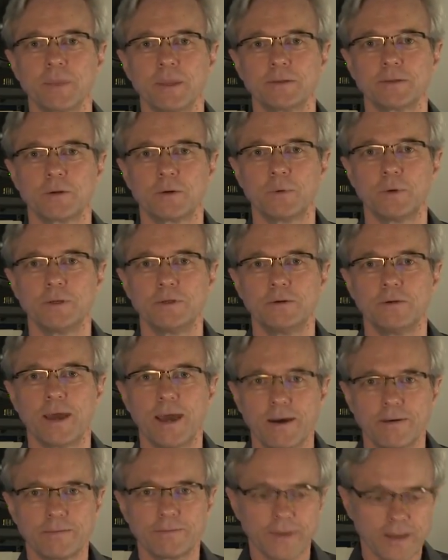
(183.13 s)
So when you
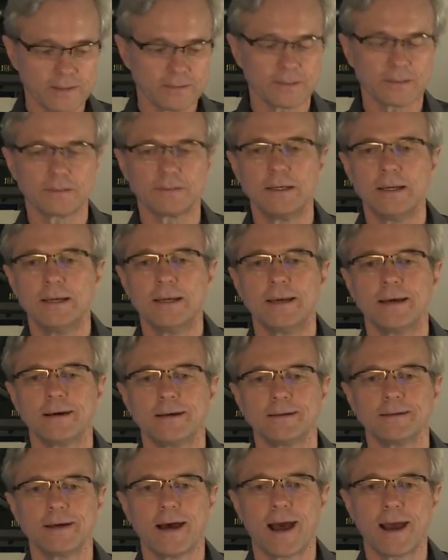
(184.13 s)
have a little
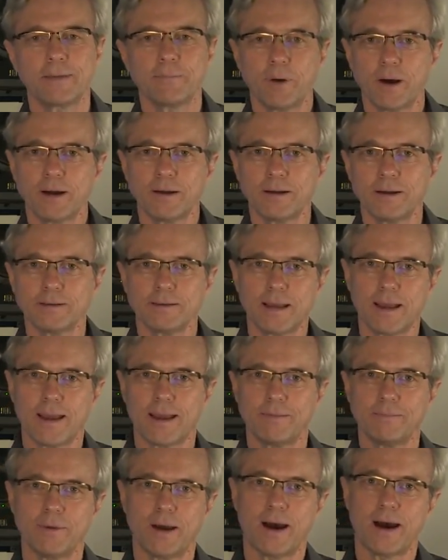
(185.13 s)

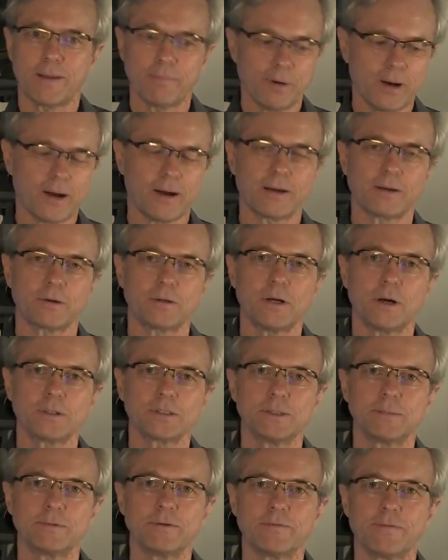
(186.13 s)
iPod or
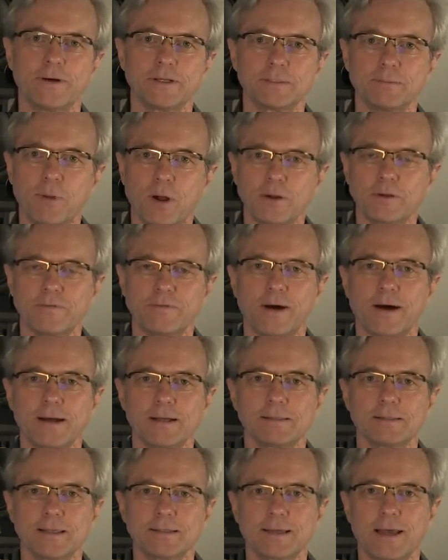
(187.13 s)
some small
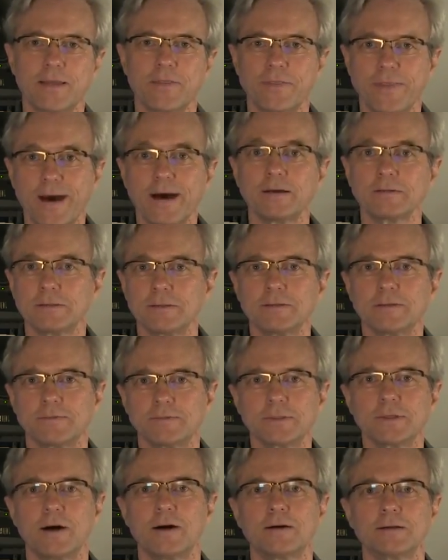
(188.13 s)
device that's got thousands
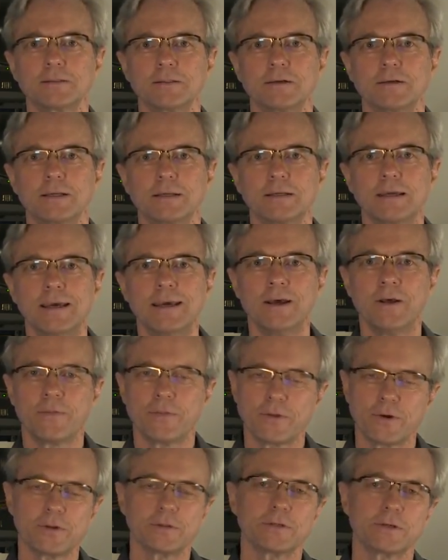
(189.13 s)
of songs on it,
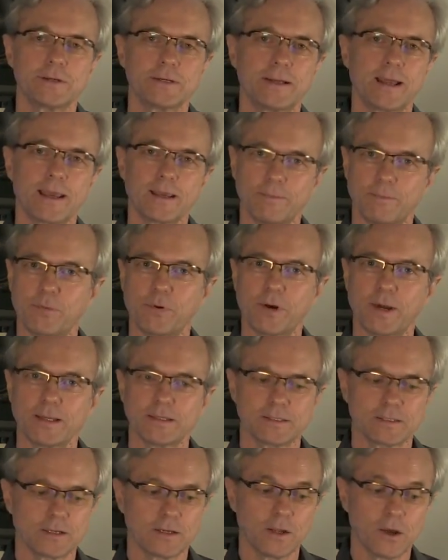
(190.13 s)
those are in a
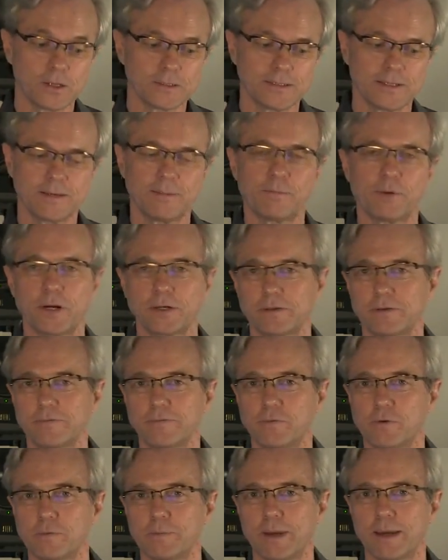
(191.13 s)
compressed, lossy compression
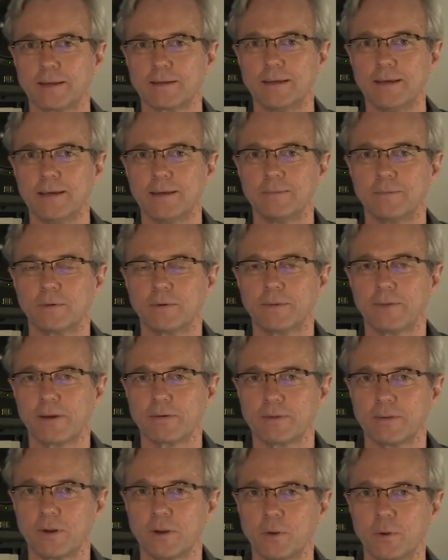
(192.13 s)
format.
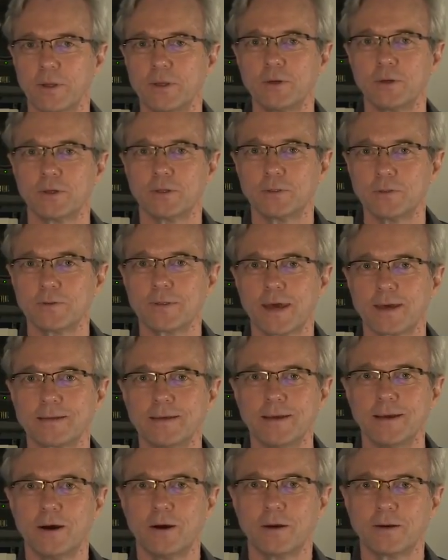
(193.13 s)
The only way you could do that
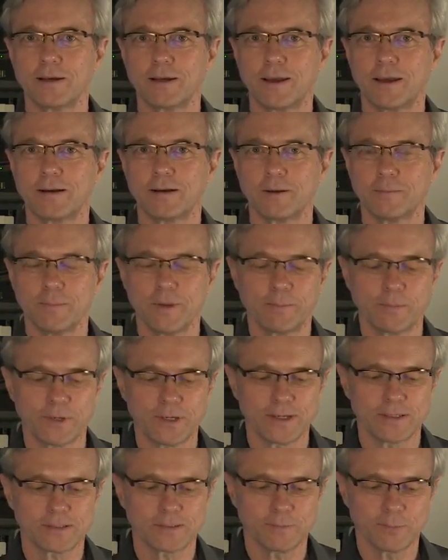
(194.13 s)
on
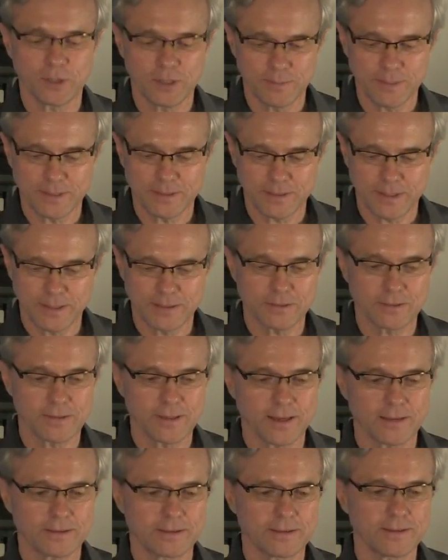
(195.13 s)
memory is to put them into
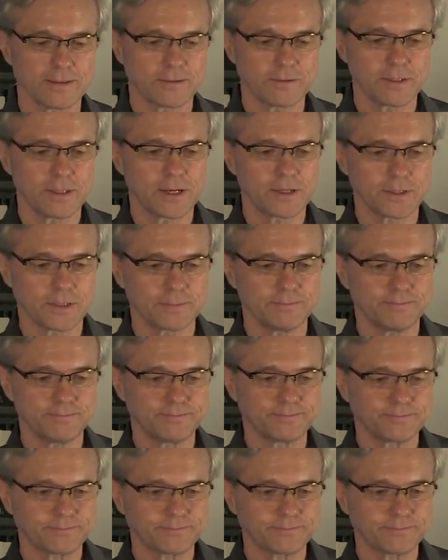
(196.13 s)
that reduction.